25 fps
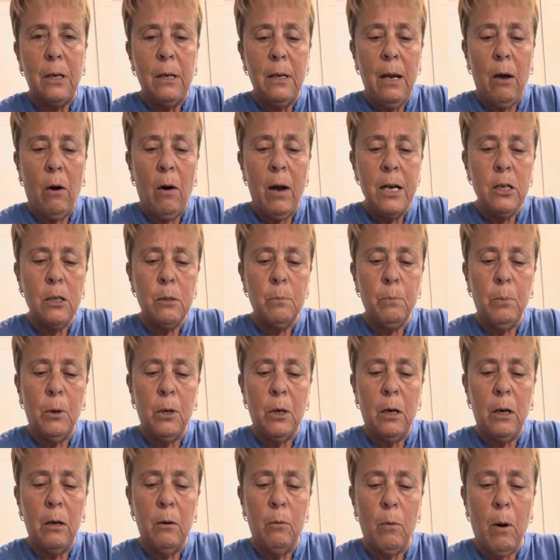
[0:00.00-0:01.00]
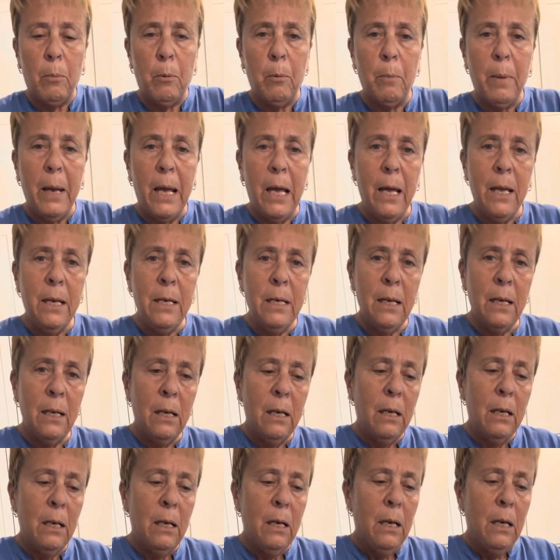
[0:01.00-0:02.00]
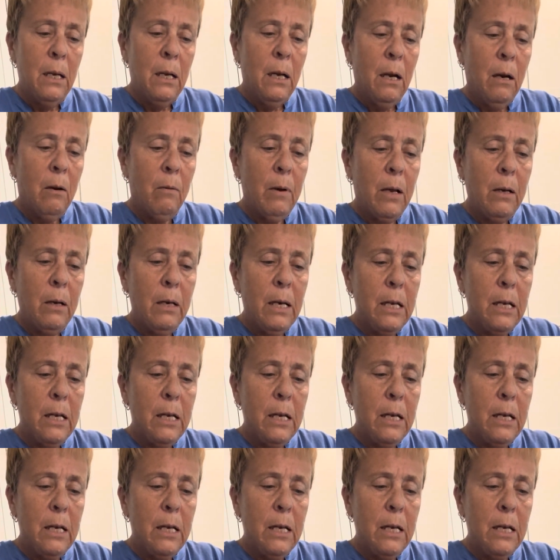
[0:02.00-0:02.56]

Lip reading: Now I just put a rubber band around